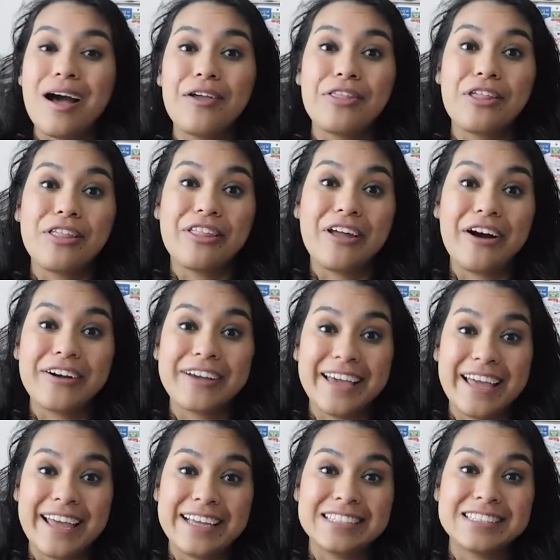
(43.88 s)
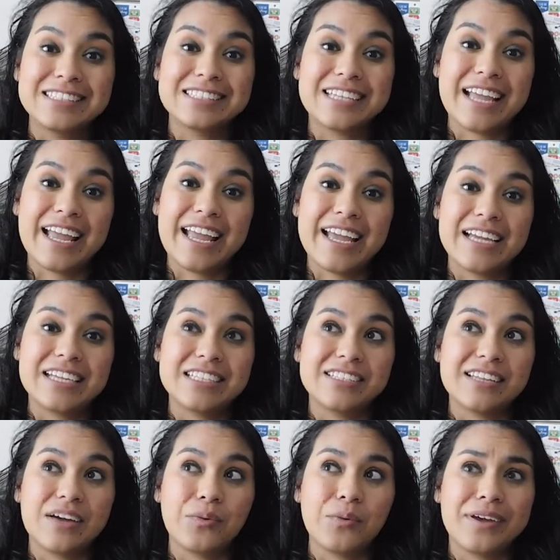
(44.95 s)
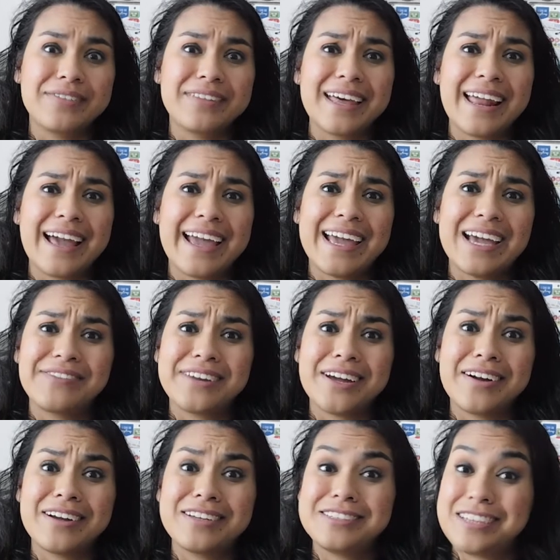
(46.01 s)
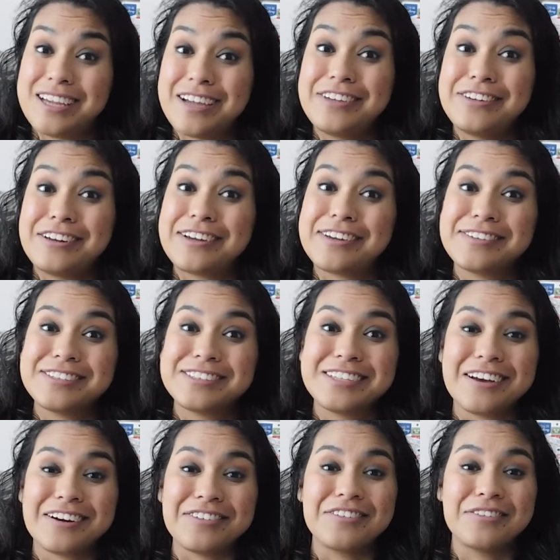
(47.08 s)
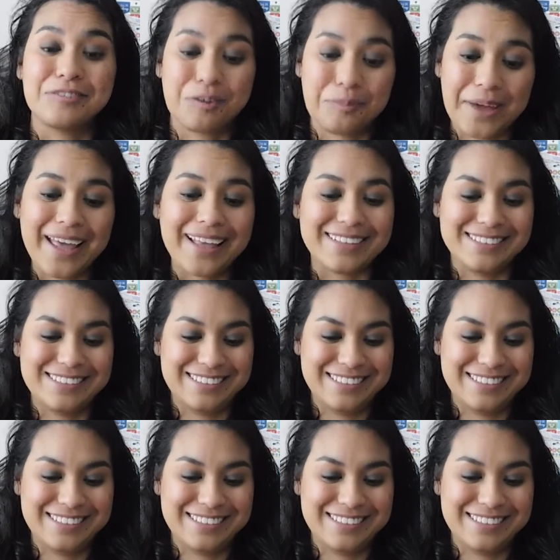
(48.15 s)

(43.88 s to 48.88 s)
the longest, and one that I have not gotten tired of. So romance.